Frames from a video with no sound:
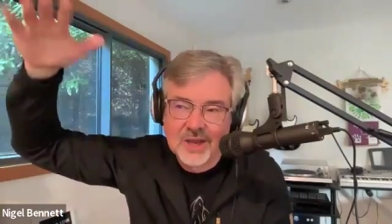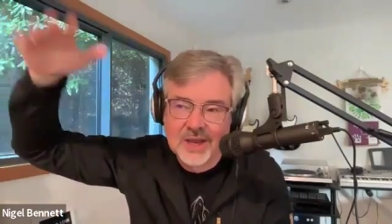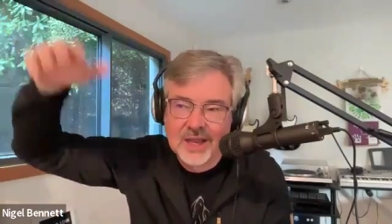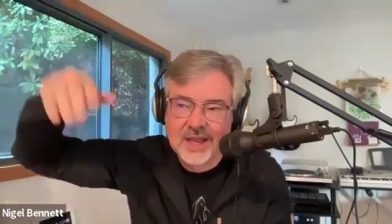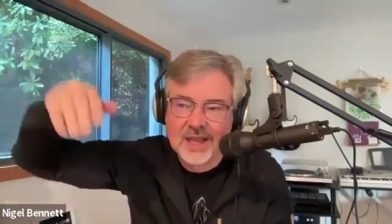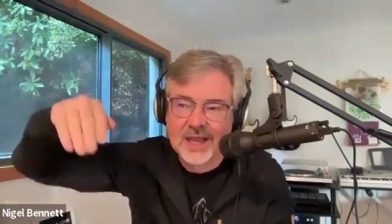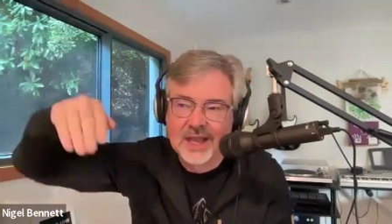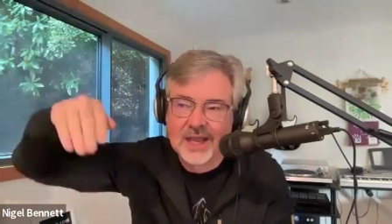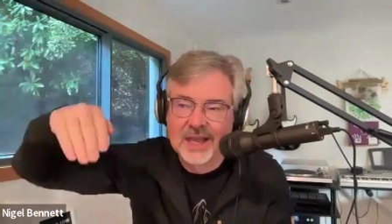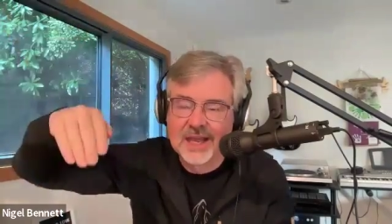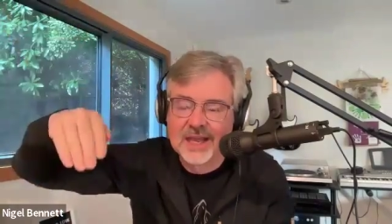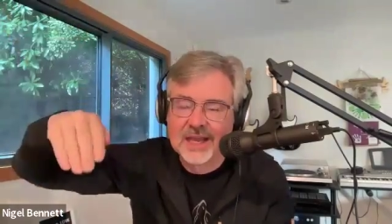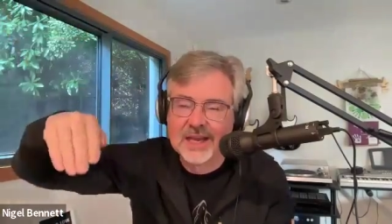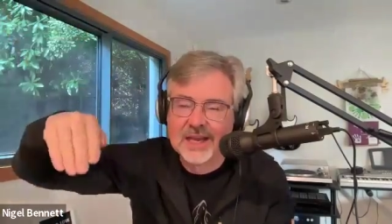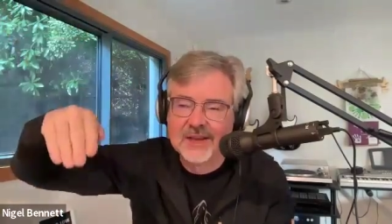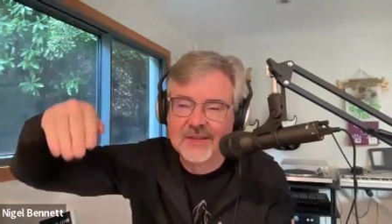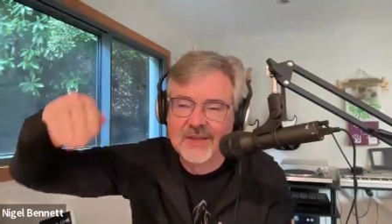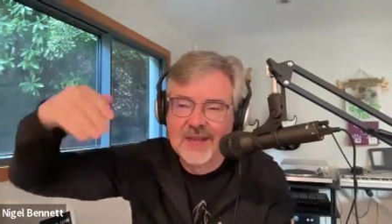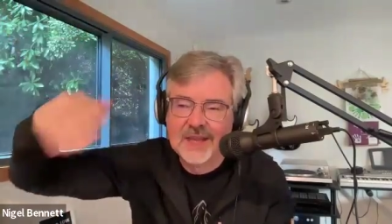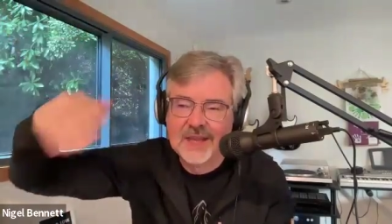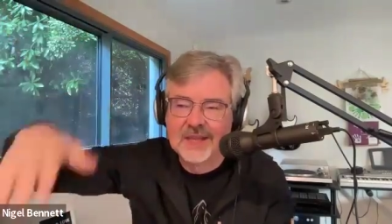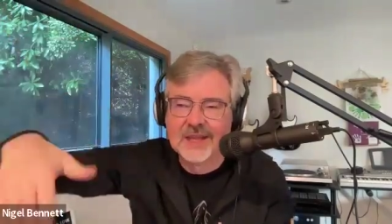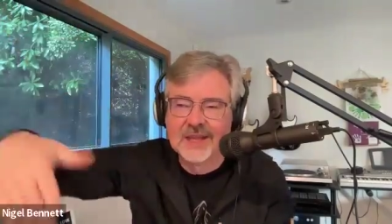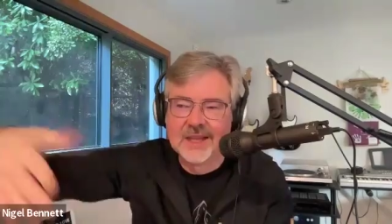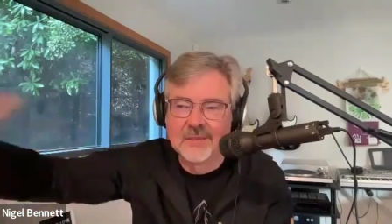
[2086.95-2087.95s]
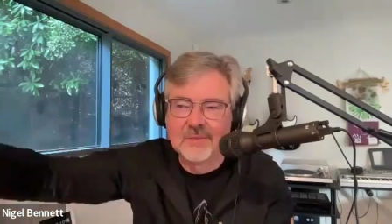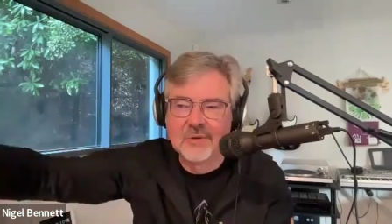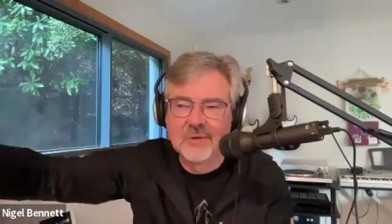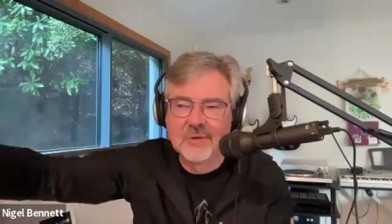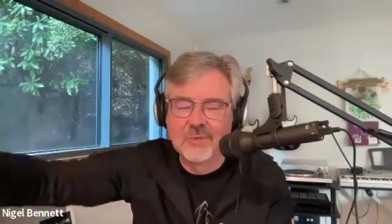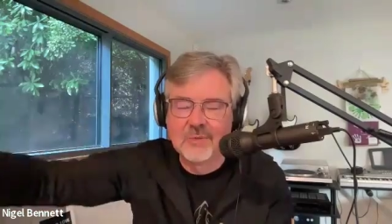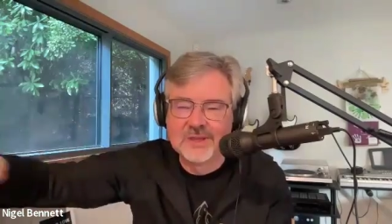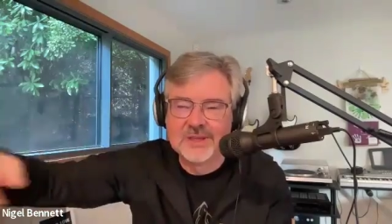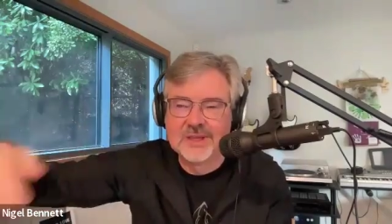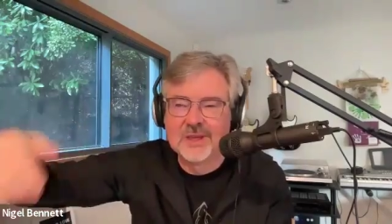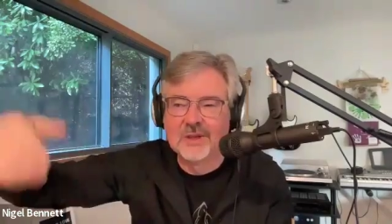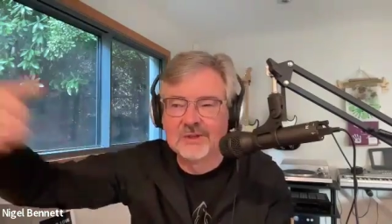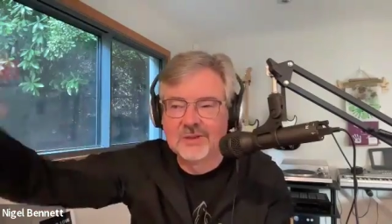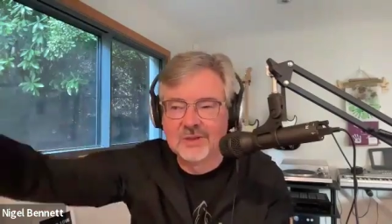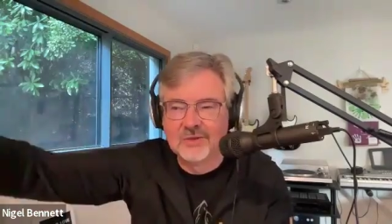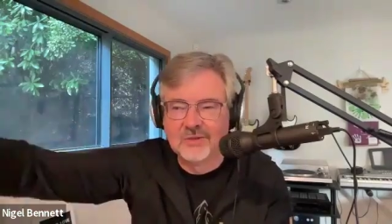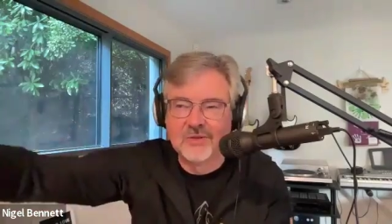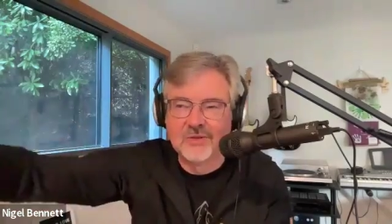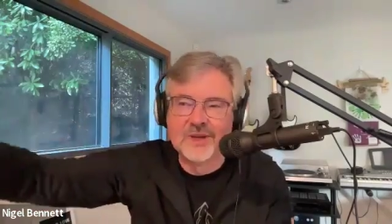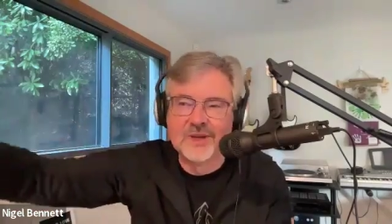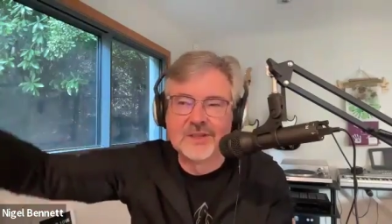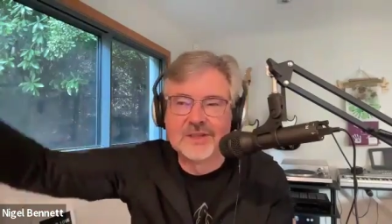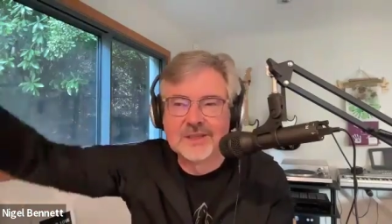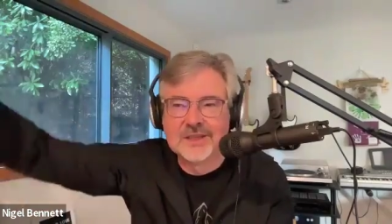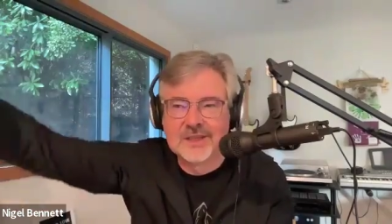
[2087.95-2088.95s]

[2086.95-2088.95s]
and they can come home and tell two friends